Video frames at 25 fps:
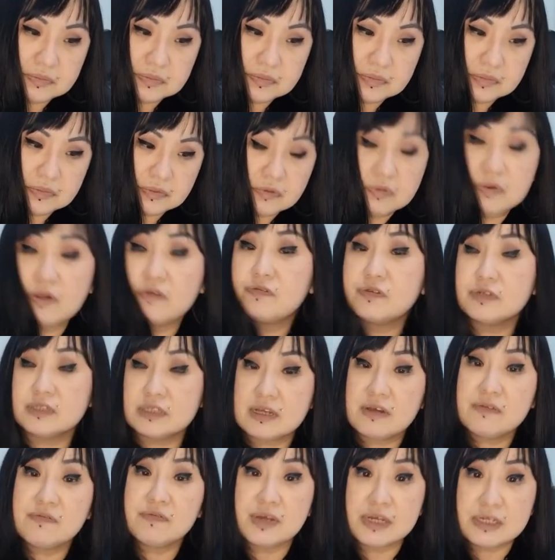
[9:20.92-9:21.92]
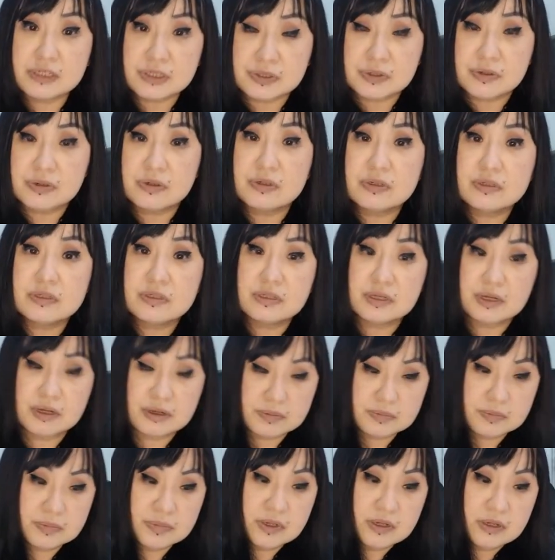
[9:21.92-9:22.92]
for some vendors,
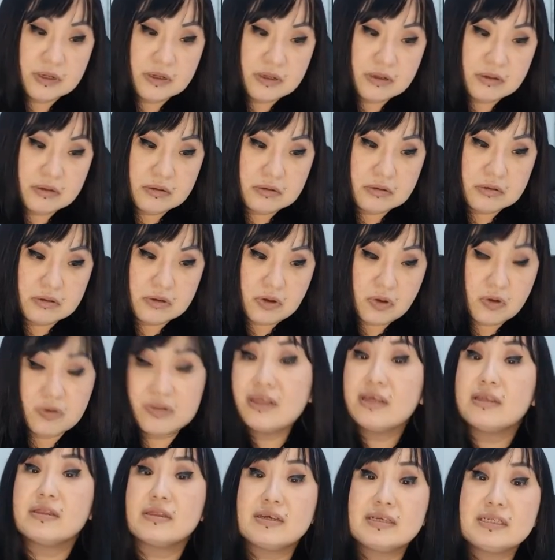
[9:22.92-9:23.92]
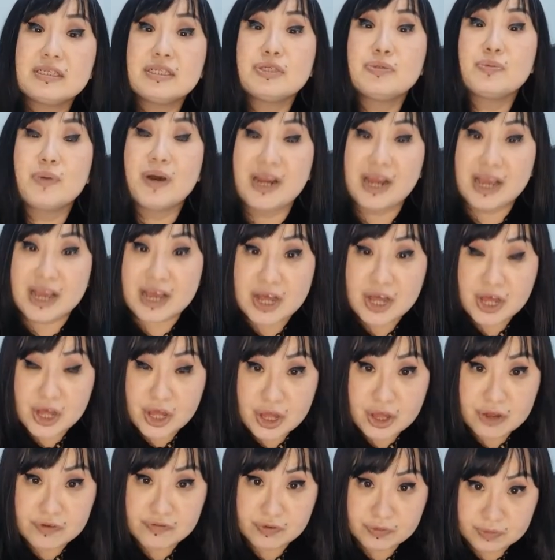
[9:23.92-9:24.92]
this is what I
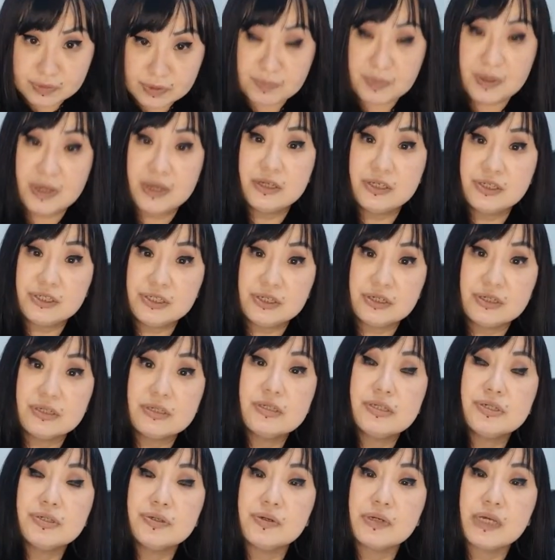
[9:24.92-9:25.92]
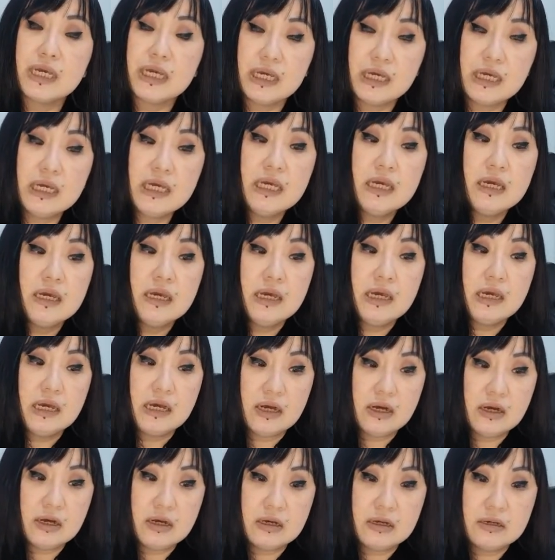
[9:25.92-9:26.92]
heard from the patient, okay,
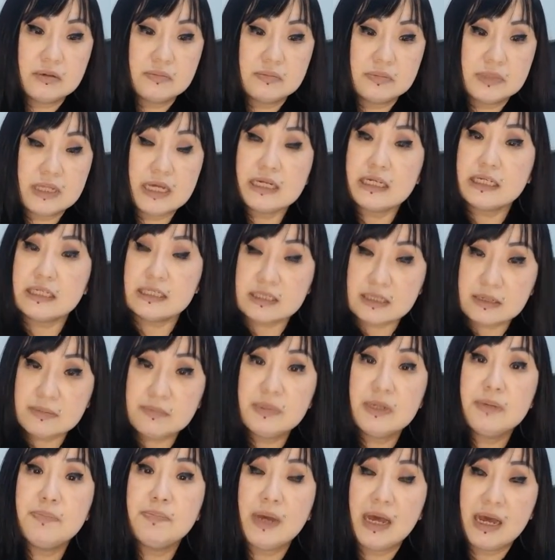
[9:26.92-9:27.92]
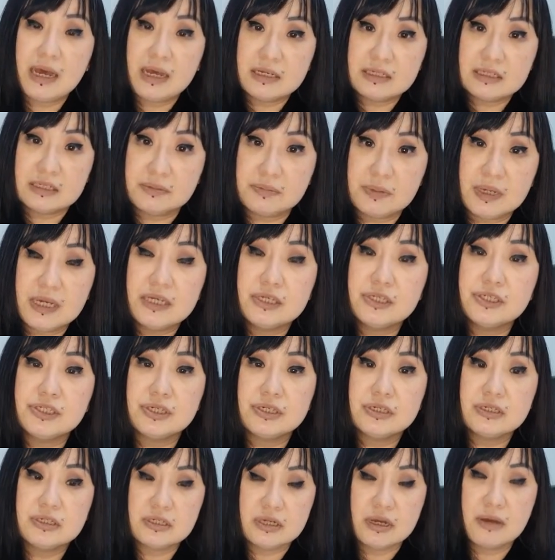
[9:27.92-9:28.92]
that they simply pass the
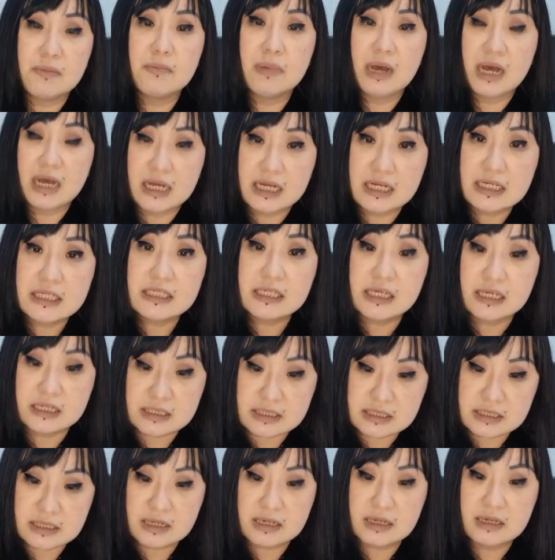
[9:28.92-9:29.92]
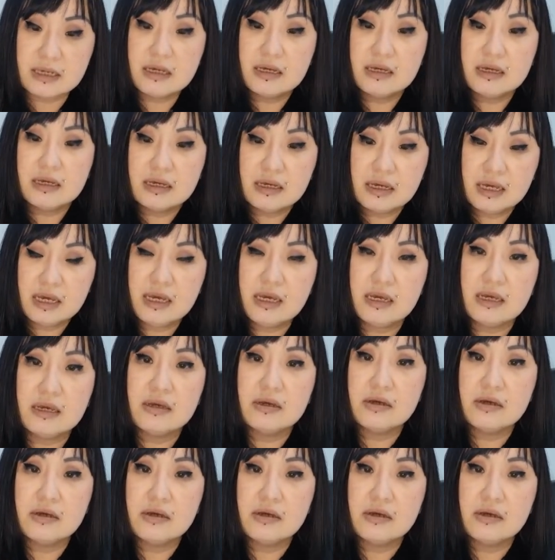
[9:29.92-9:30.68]
patient a mask and say, hey,